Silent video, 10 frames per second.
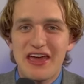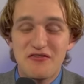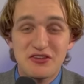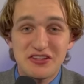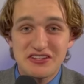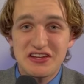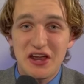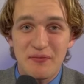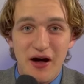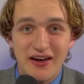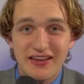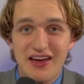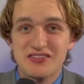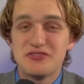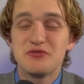If you're listening on a
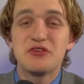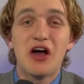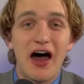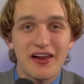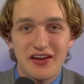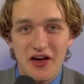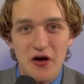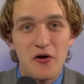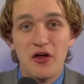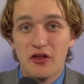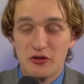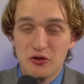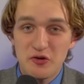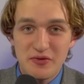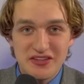podcast, you gotta go
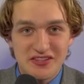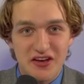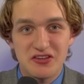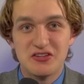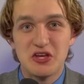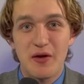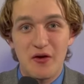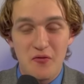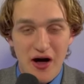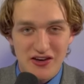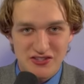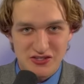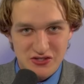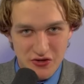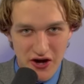Luke Beasley on YouTube and watch
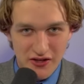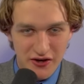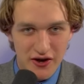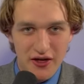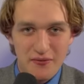this trailer